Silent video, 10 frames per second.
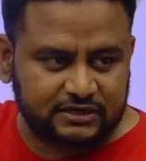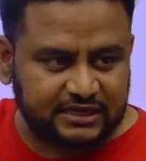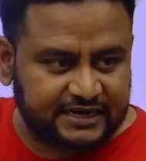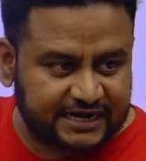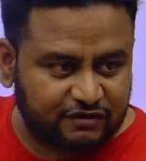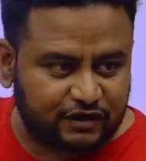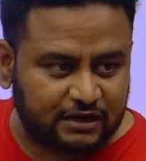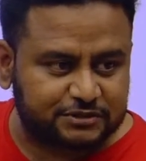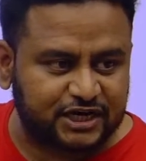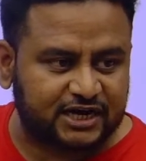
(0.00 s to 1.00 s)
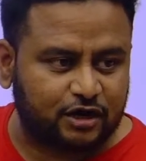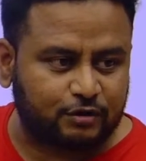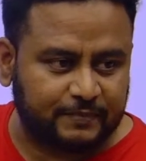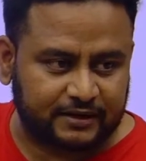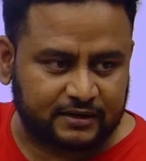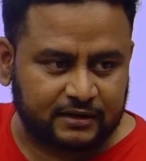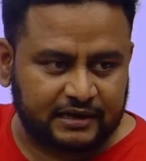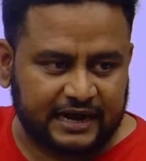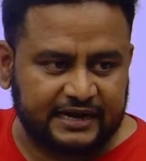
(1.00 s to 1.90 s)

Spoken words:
The date of adoption and enactment, and